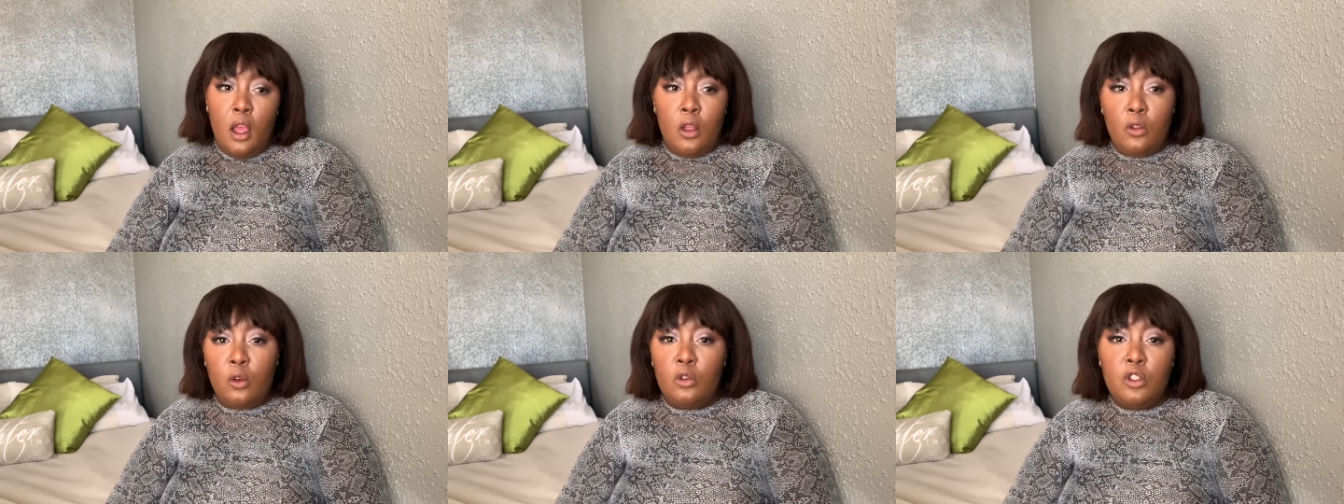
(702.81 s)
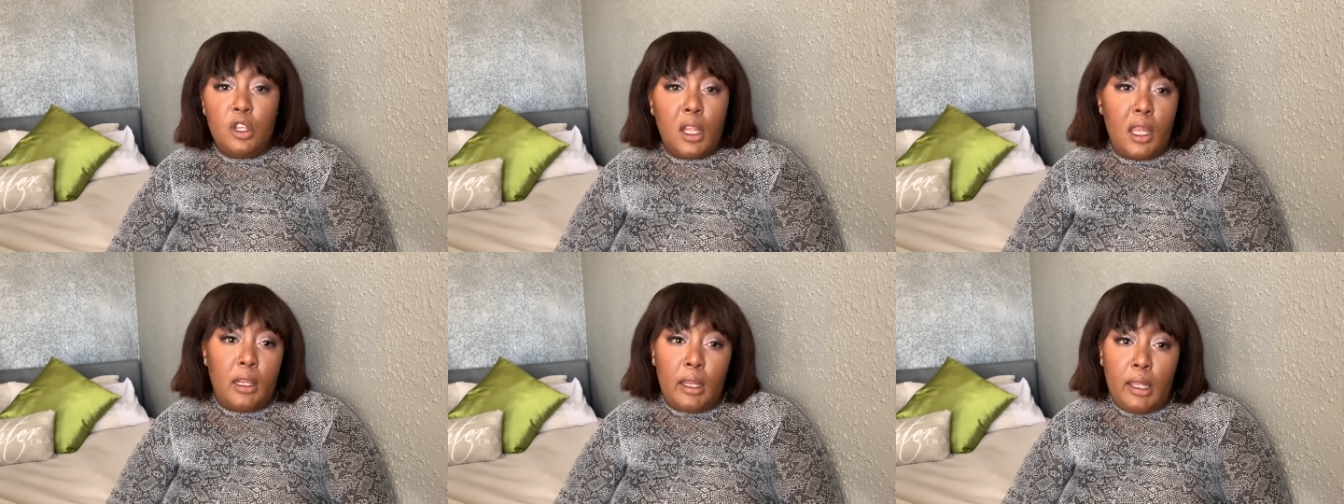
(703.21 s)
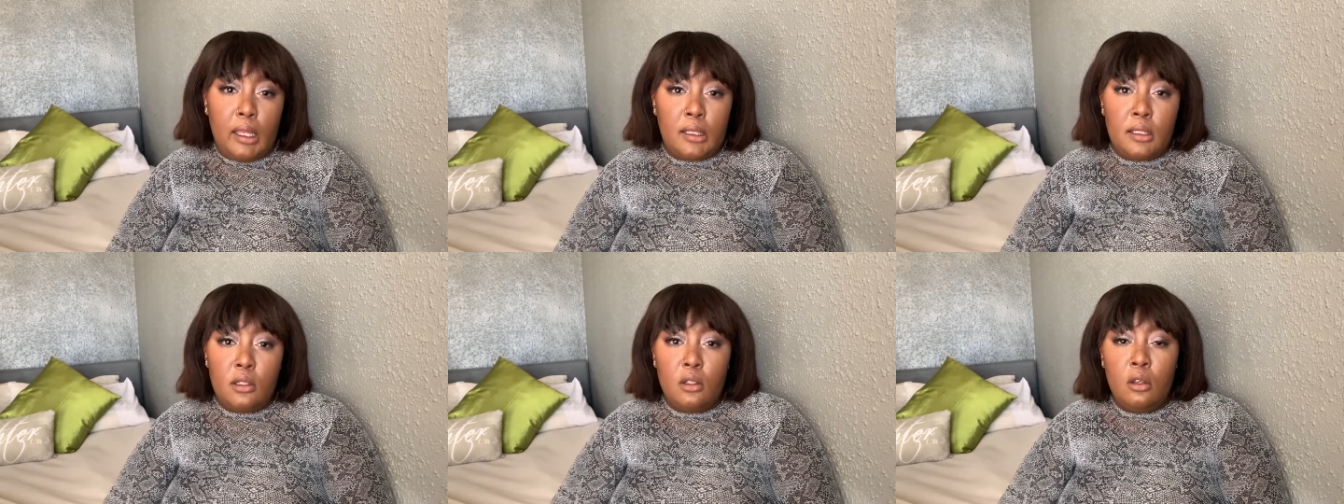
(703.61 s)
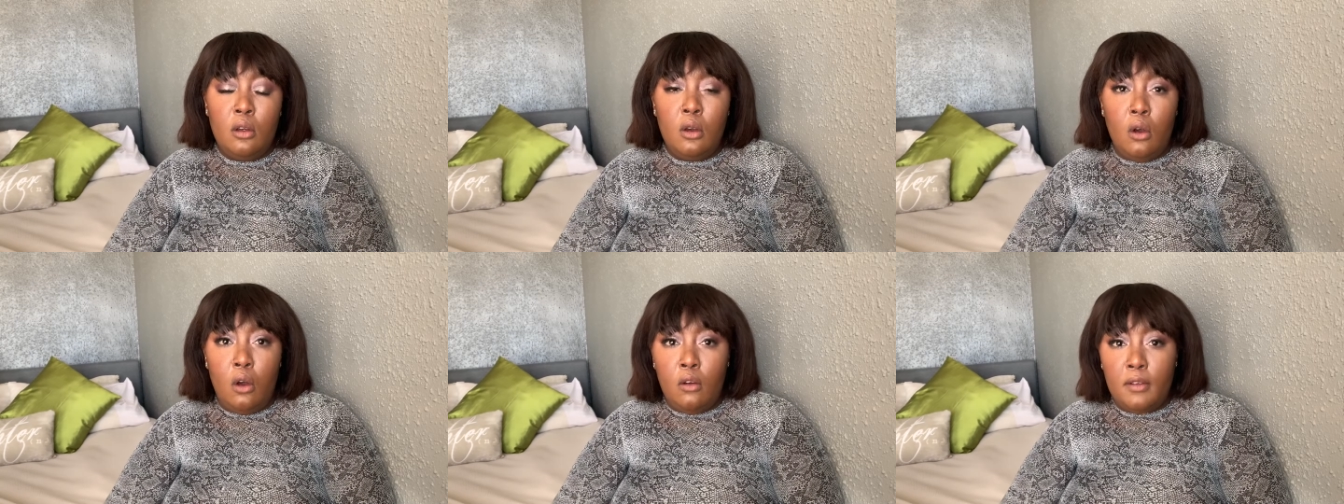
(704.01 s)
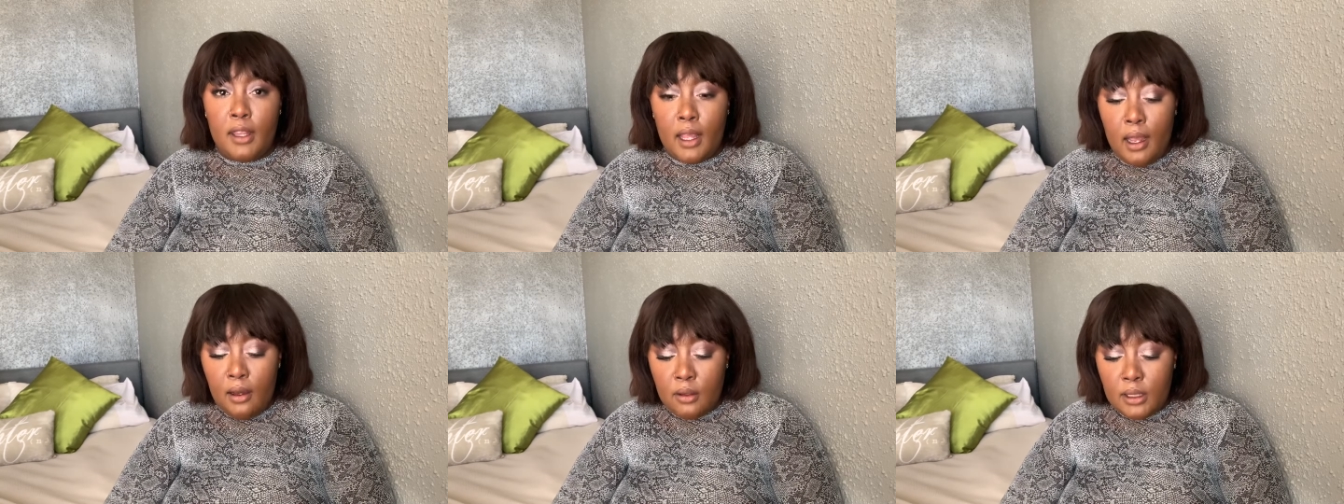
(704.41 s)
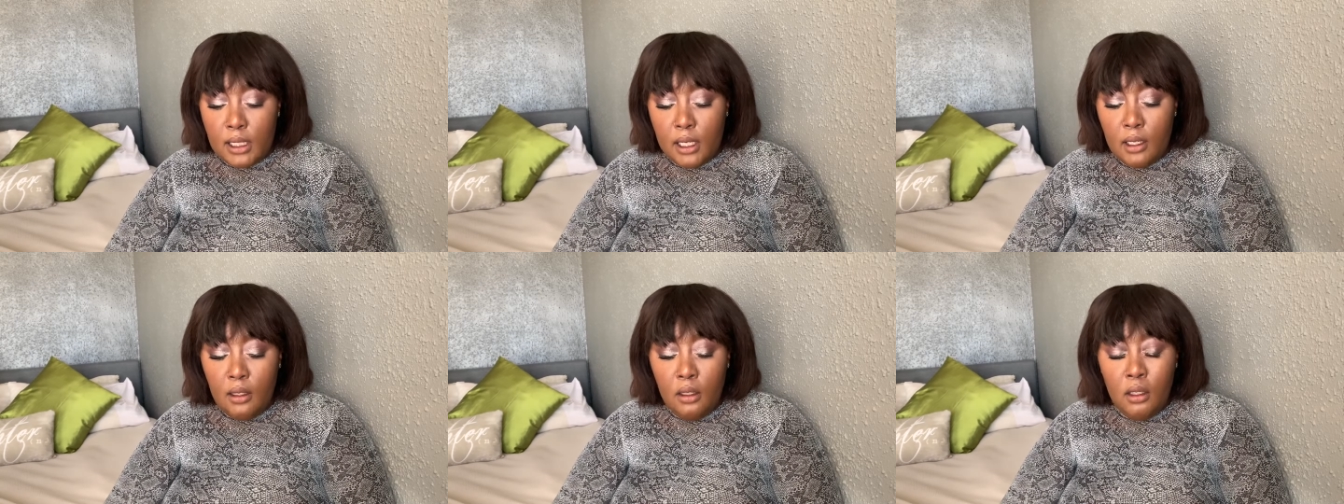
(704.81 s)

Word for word: those you can get over the counter.